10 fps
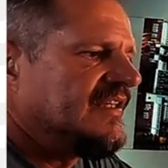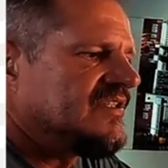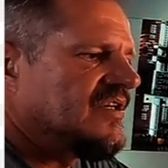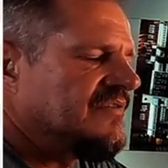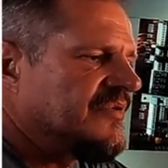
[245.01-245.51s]

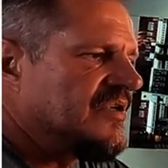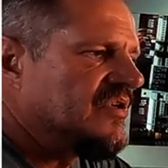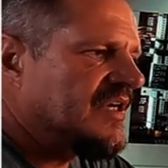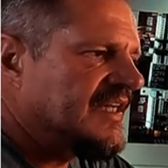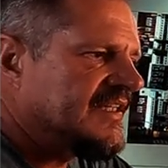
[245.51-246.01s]
So if you
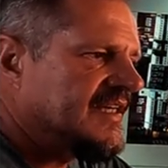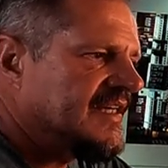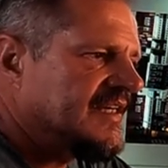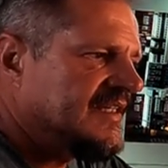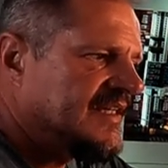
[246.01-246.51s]
look at
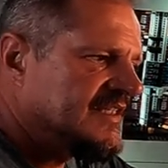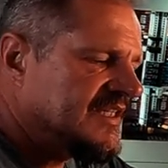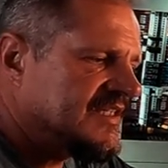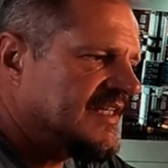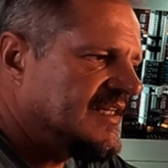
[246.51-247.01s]
the, the,
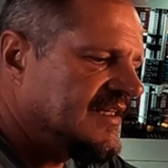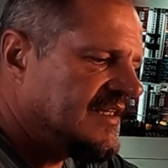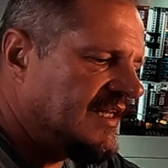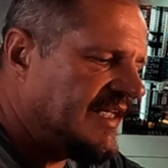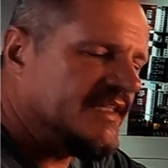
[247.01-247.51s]
just the
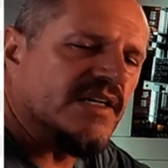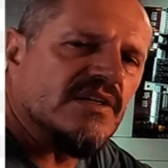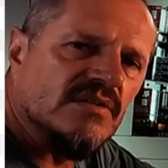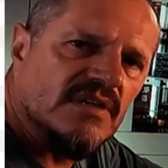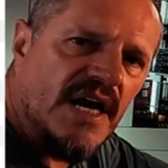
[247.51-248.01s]

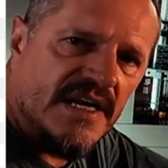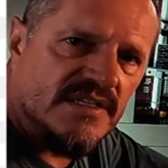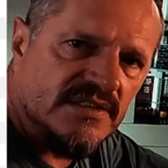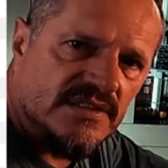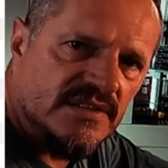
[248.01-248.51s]
electrical
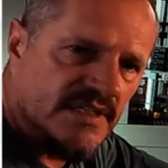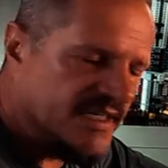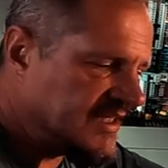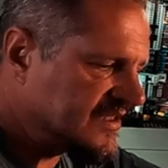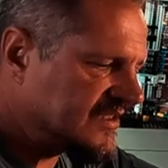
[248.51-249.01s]
current
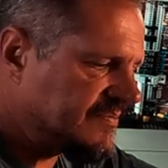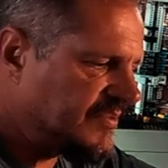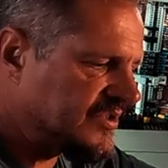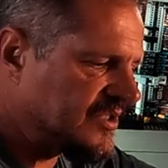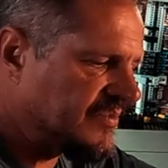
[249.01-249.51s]
that is
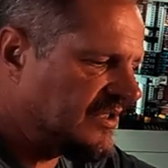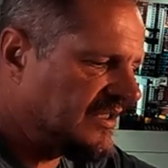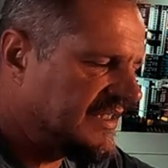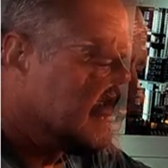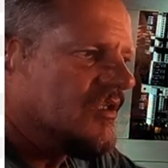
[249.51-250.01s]

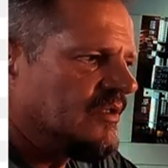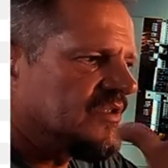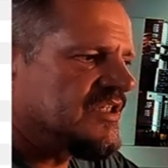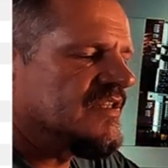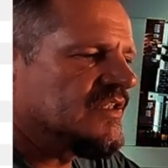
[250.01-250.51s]
possible in, you will
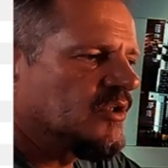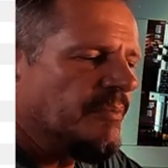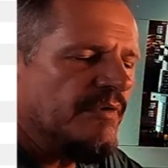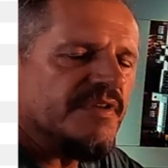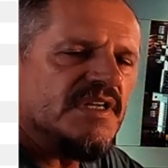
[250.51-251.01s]
see the
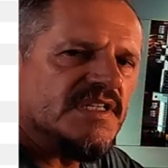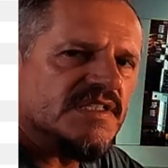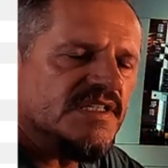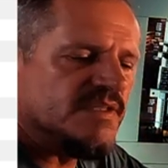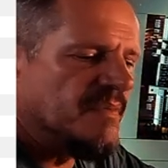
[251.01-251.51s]
top of the
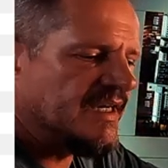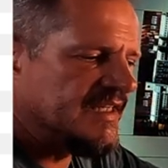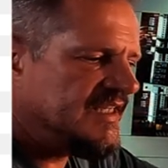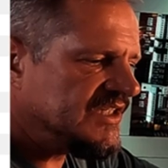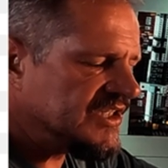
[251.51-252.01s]
list is
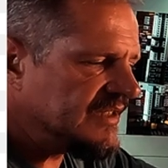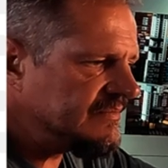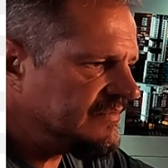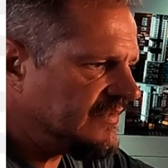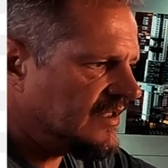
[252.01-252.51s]

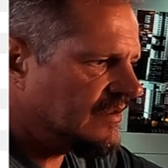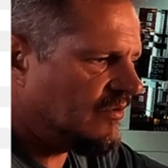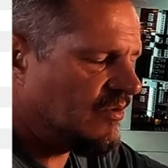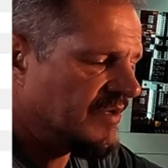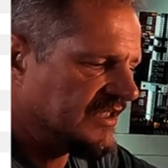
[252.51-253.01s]
magnesium
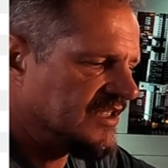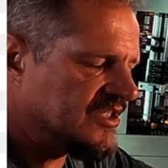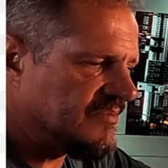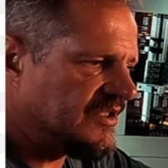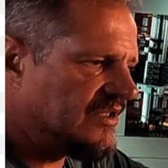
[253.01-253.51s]
or
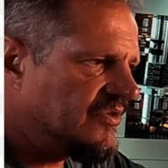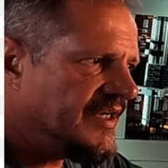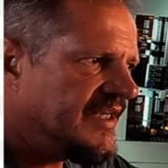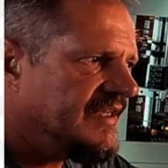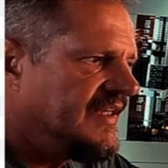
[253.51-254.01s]
magnesium
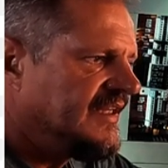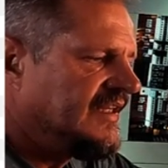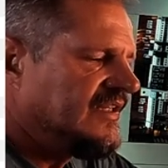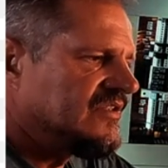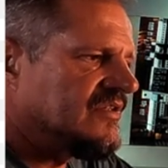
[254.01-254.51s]
alloy.
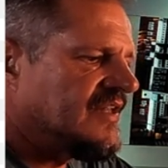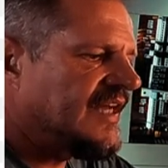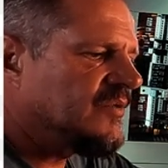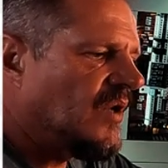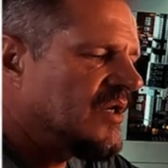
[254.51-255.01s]
So
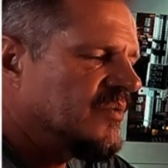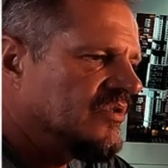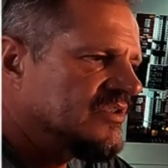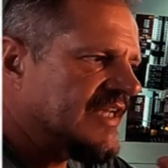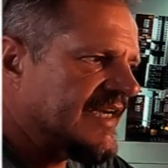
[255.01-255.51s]
that one
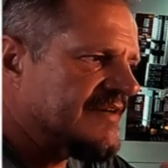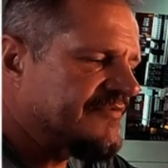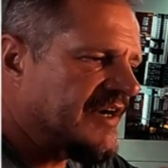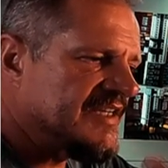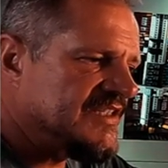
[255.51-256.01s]
will
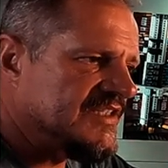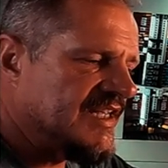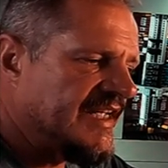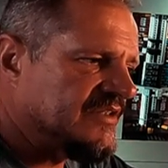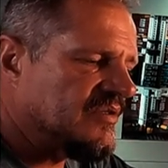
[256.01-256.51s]
sacrifice its
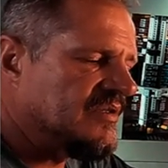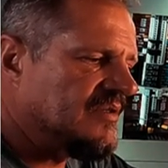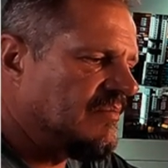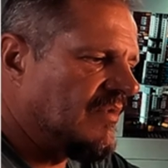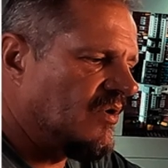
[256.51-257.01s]
electron
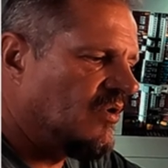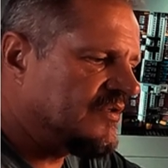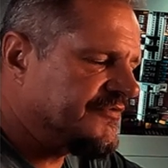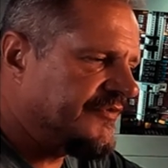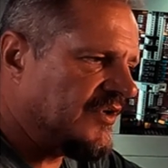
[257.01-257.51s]
a
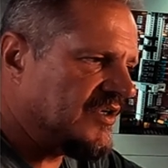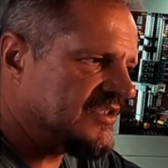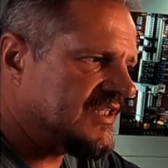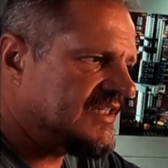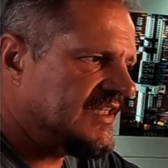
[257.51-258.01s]
lot
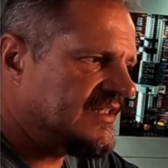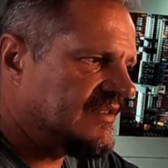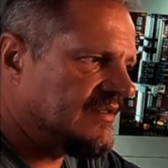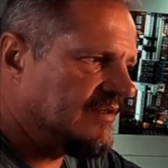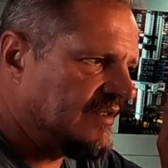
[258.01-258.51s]
faster than
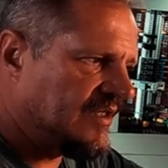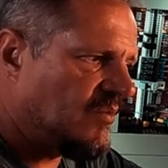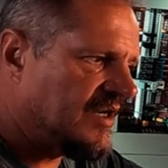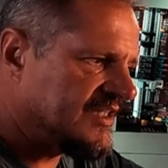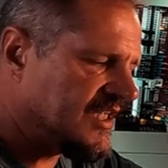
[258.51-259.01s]
the
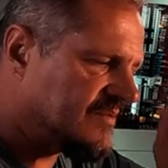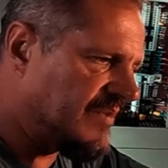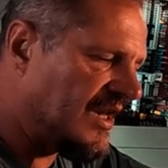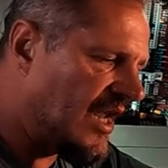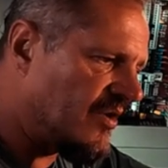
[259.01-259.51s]
ones that
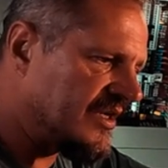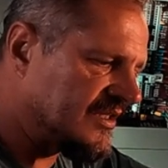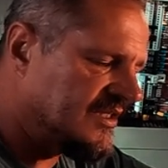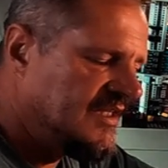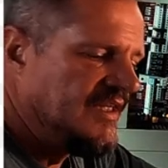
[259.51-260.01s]
below it.
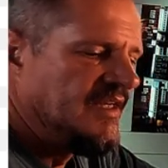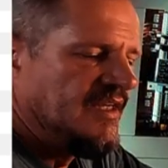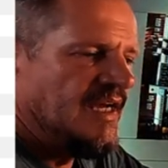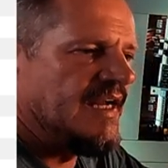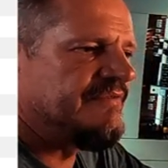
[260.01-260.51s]

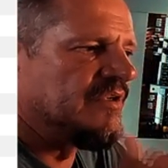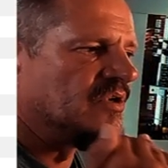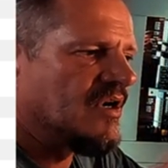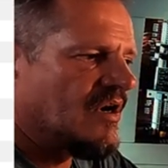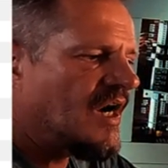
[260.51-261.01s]
And if you
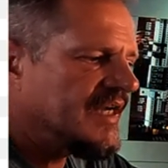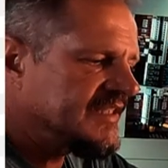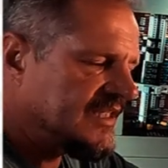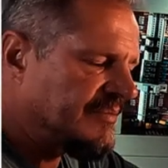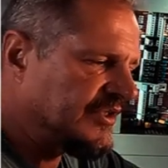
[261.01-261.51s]
look right
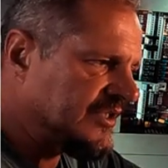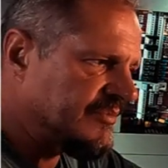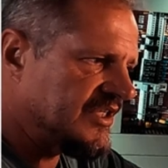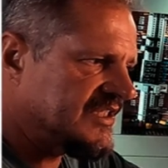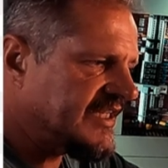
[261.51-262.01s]
at the bottom
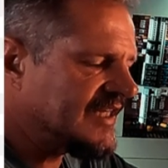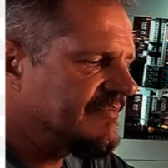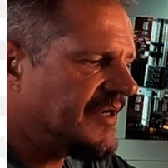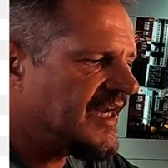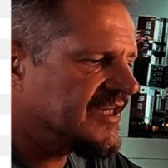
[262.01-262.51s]
on the
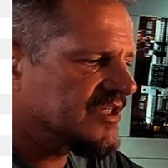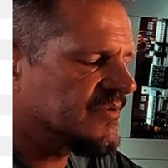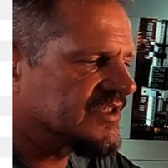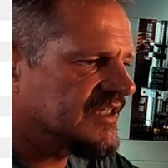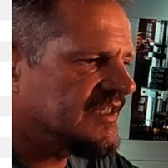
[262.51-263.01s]
second page, you
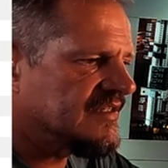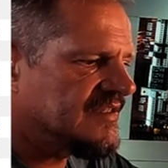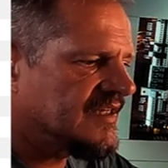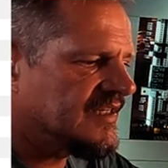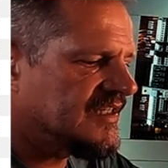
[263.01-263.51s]
will see
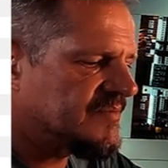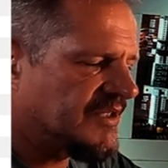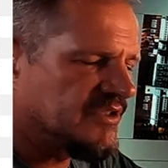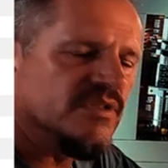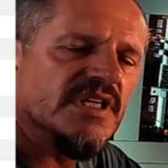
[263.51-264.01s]
there is
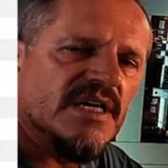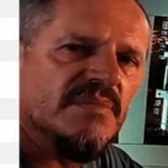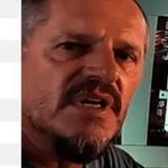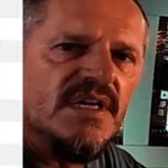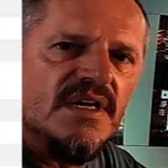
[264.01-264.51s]

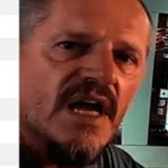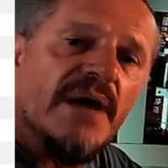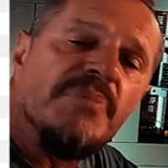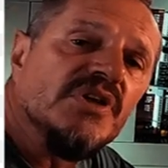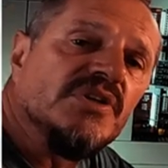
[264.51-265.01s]
plutonium.
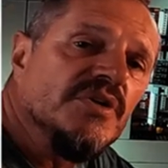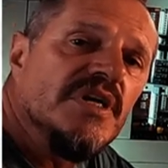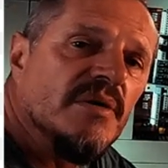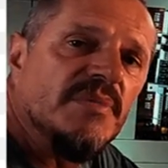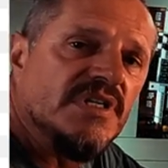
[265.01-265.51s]
And
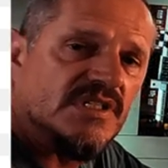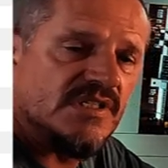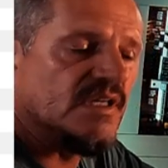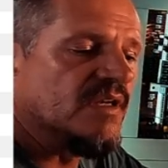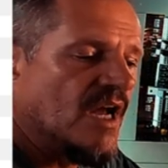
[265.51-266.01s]
plutonium is
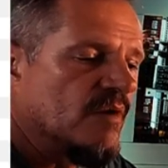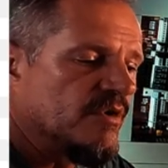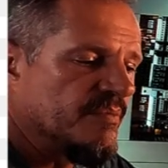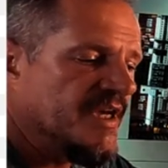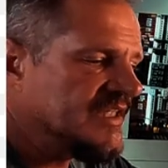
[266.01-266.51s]
a
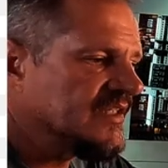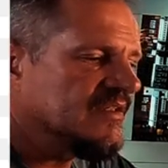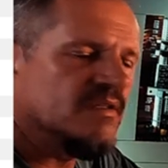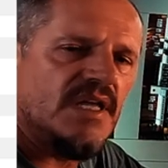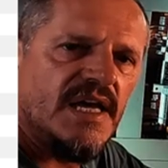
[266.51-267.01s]
noble
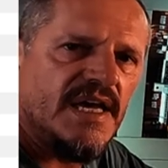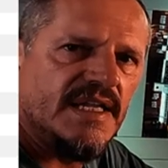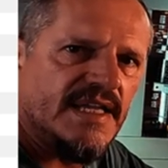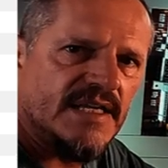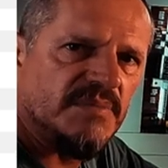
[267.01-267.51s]
metal,
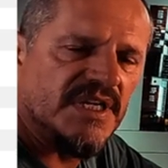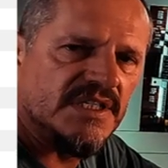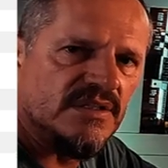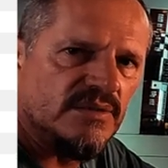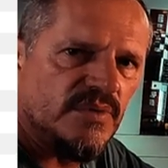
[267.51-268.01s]
and that
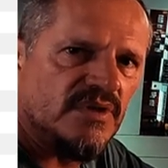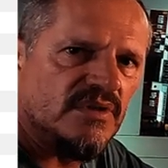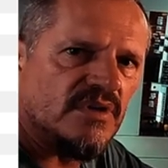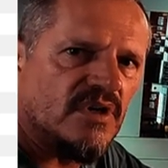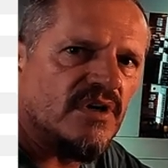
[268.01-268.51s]
metal
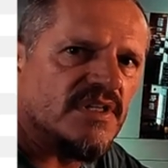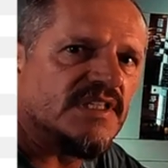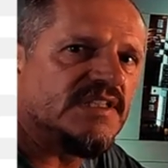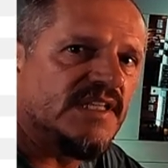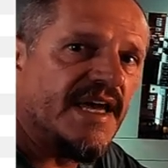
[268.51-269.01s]
will rather
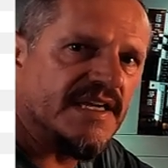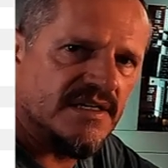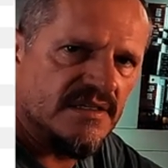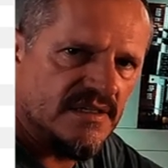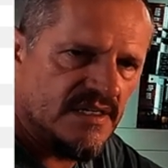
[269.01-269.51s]

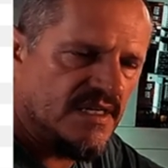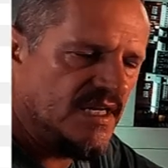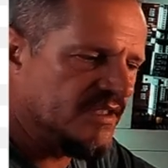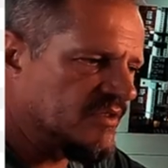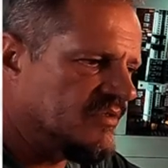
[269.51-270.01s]
take an
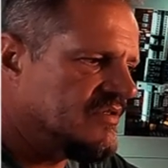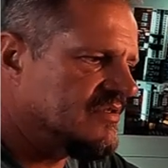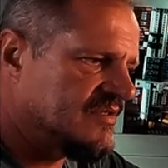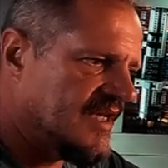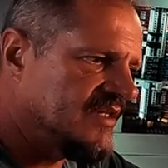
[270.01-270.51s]
electron
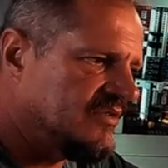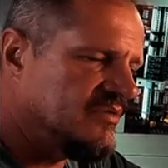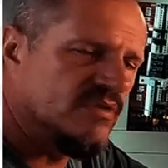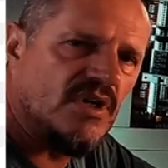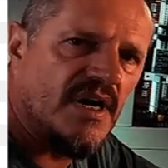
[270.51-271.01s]
than
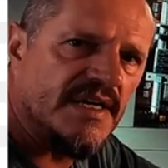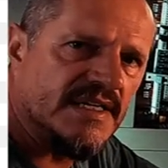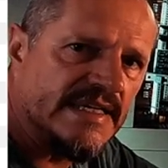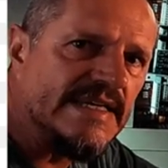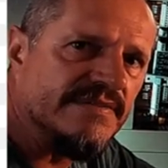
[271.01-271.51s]
to try
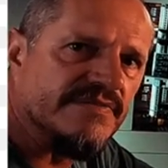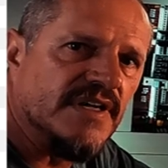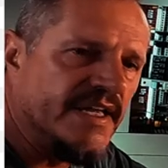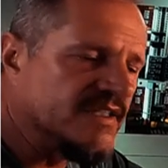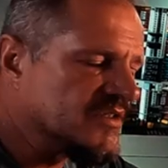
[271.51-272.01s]
and give
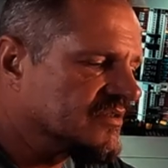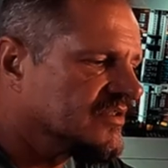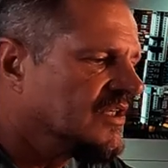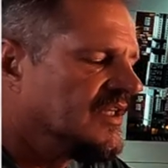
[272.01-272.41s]
electron.